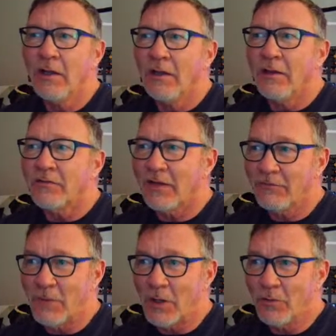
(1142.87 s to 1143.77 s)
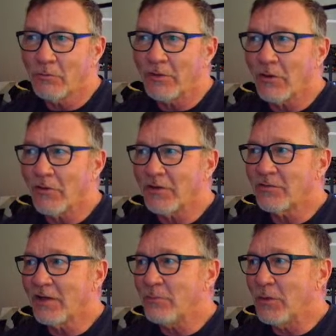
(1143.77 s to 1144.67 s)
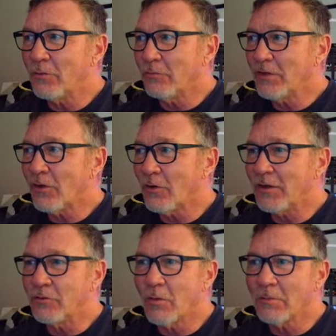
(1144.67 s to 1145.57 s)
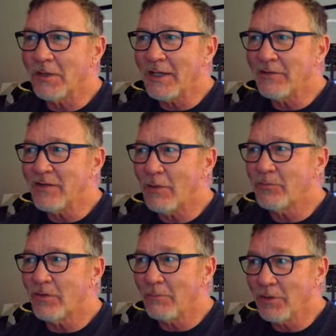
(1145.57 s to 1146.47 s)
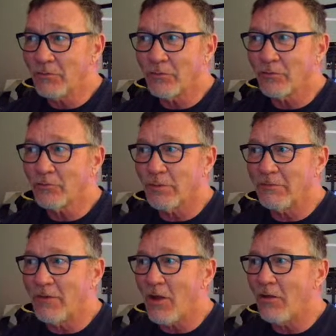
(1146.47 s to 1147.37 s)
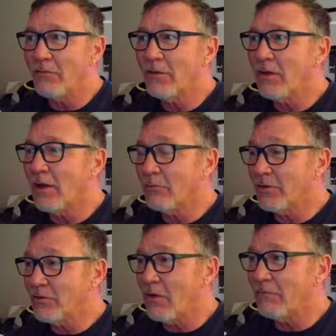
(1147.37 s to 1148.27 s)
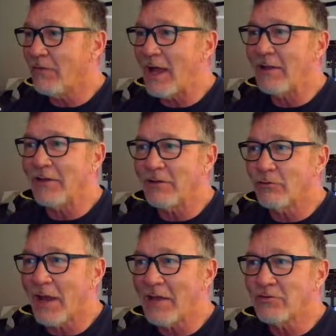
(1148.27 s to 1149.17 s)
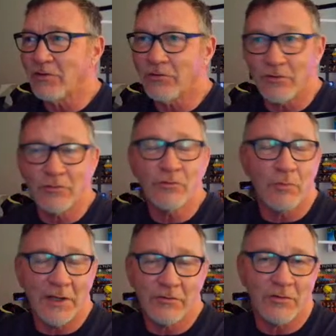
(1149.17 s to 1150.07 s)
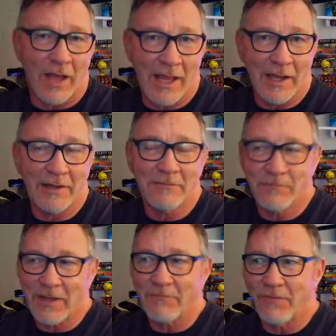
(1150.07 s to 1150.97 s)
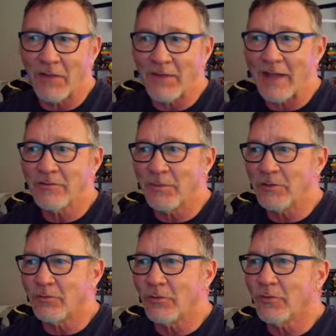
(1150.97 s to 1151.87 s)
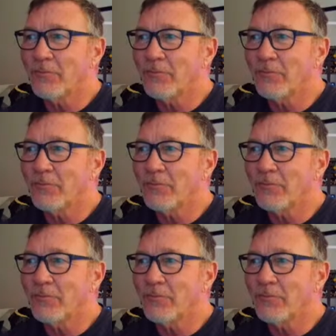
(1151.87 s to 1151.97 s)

Safe mode, restarting safe mode and restarting normally has helped some users resolve file and trash issues, which I have found that to be true.